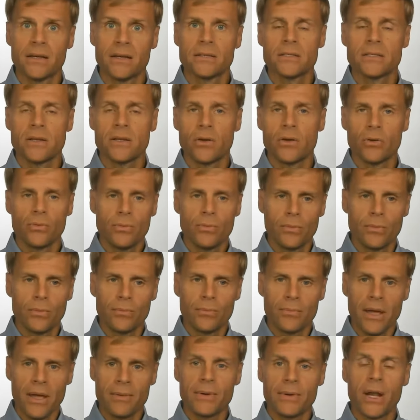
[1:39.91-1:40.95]
So
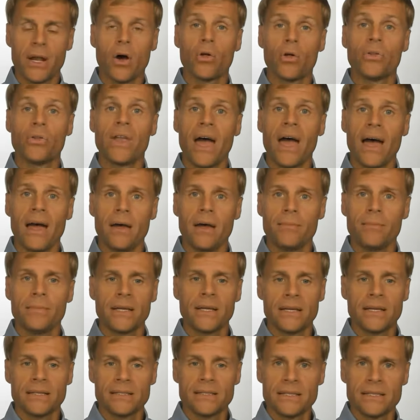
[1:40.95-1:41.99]
payment on time
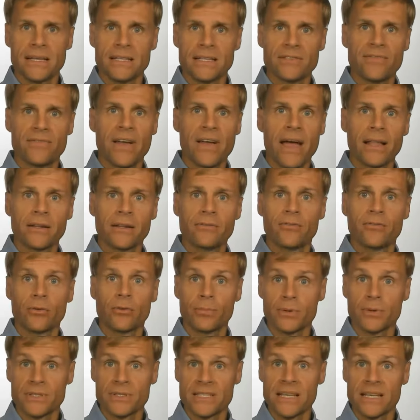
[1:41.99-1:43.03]
is, is valid for
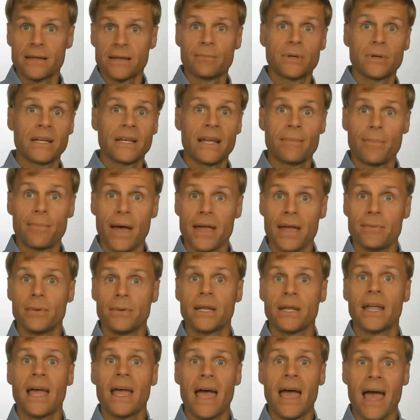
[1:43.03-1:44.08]
presentment and
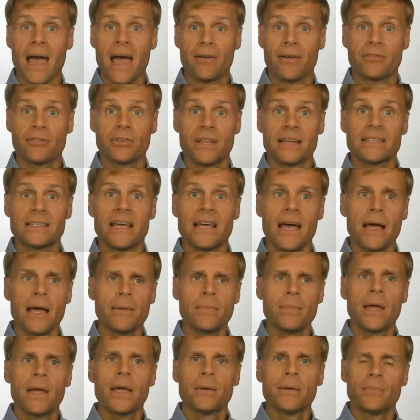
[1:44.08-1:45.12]
payment after that time.